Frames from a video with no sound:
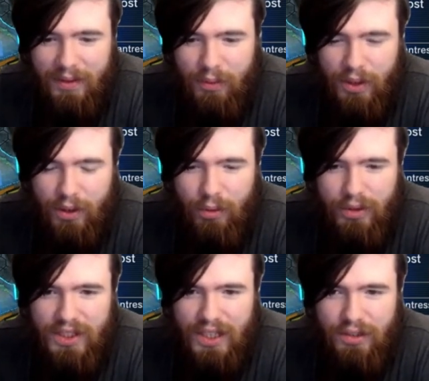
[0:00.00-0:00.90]
We're gonna go
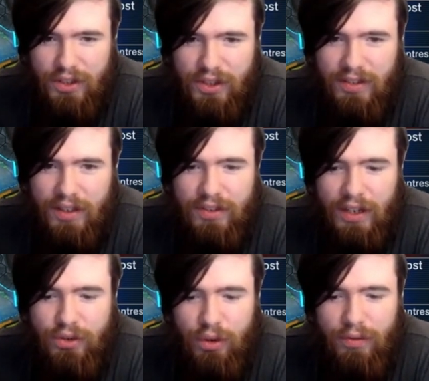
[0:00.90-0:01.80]
Enchantress, because I, I
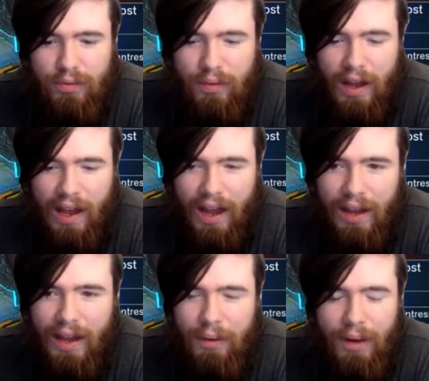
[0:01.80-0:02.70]
sort of...
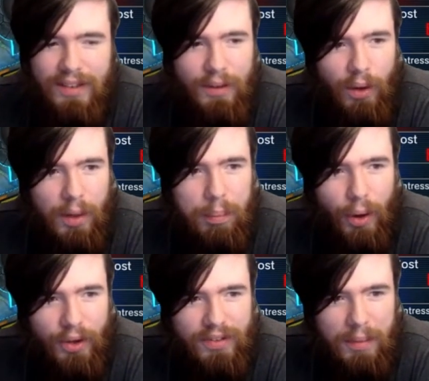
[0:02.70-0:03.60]
I, I actually want to
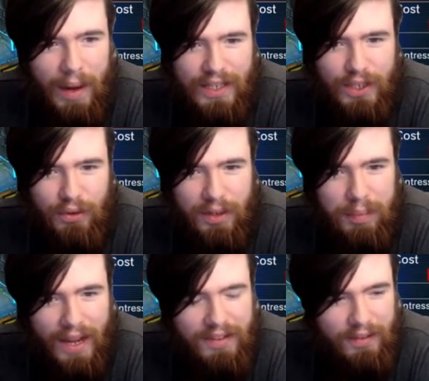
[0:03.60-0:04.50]
bounce the Masquerade
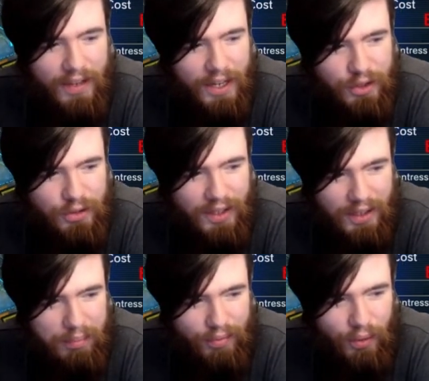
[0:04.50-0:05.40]
back to the extra
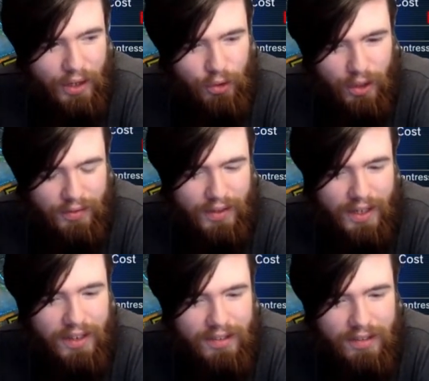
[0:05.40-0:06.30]
deck before I do anything
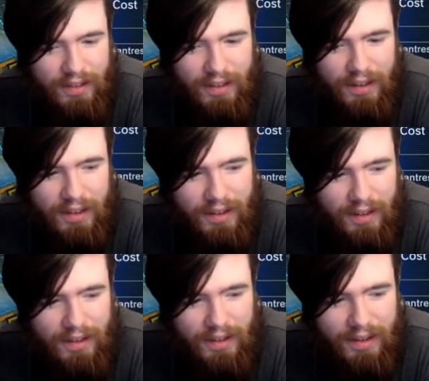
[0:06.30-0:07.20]
else.
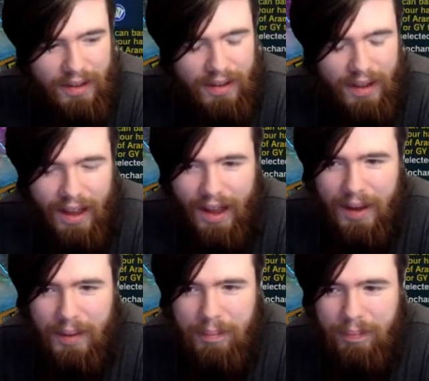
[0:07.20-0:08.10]

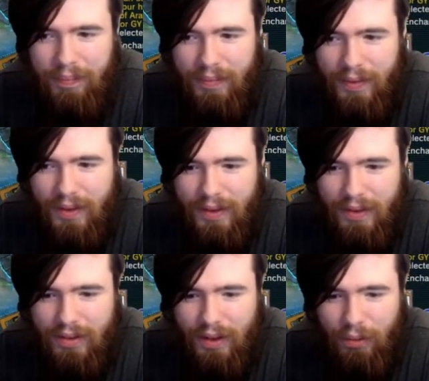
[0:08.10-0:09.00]
Um,
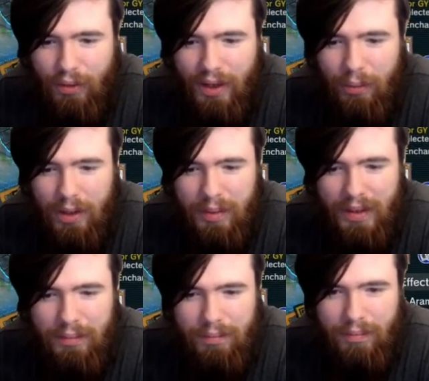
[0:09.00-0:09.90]
Because I don't really want to
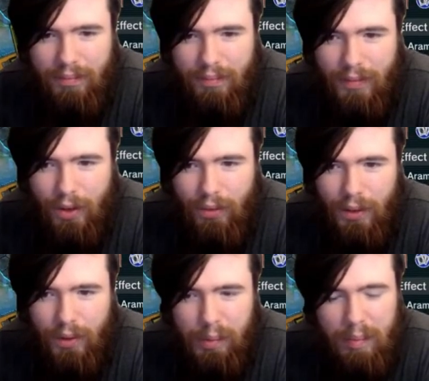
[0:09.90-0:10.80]
be I don't really
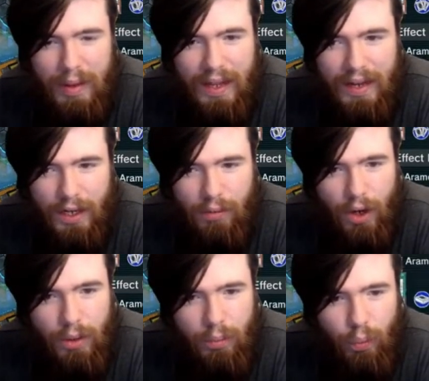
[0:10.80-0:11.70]
want to be playing
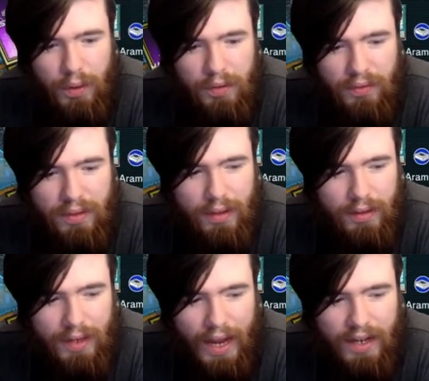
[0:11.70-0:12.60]
around with the
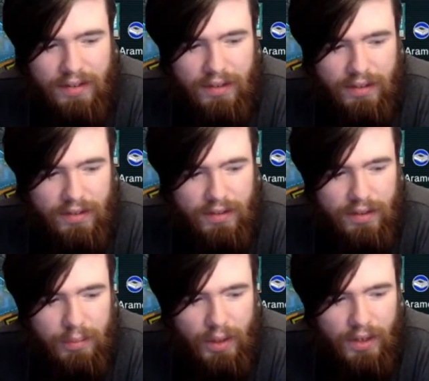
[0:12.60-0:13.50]
taxes,
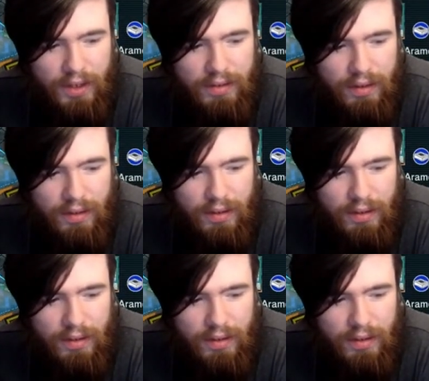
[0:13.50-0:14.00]
to be honest.